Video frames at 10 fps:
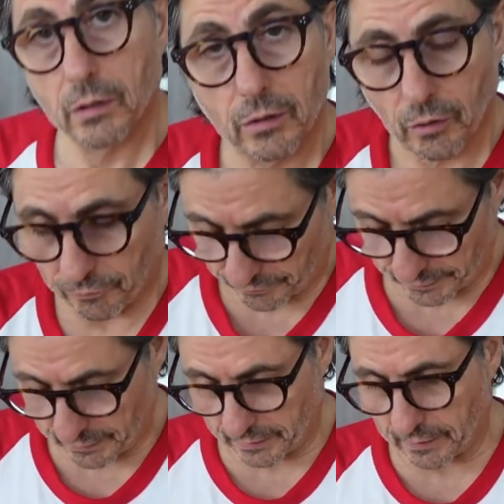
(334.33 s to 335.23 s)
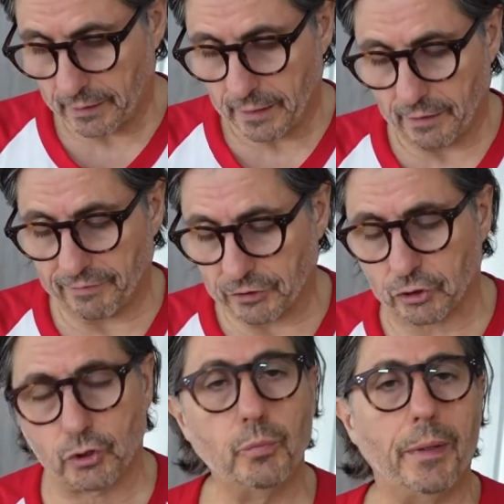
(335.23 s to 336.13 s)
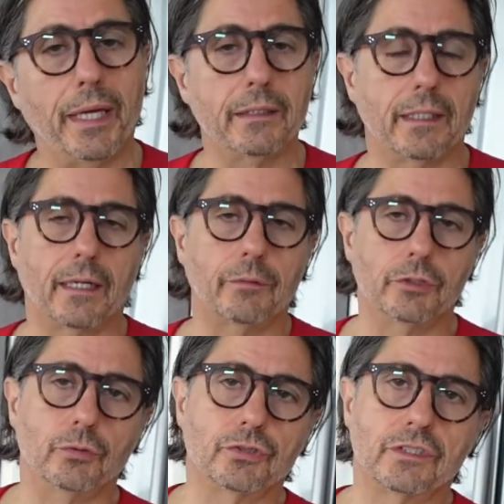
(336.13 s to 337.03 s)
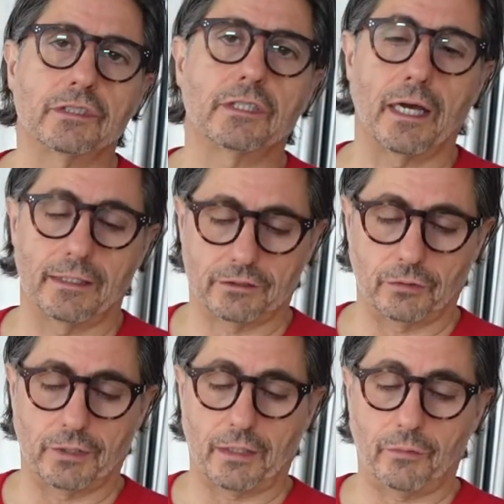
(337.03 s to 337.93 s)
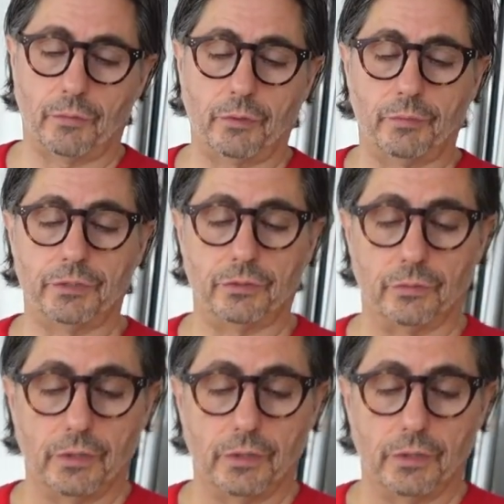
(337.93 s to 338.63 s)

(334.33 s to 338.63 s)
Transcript: Hopefully, if it's too big, then I reduce the size. So now what do?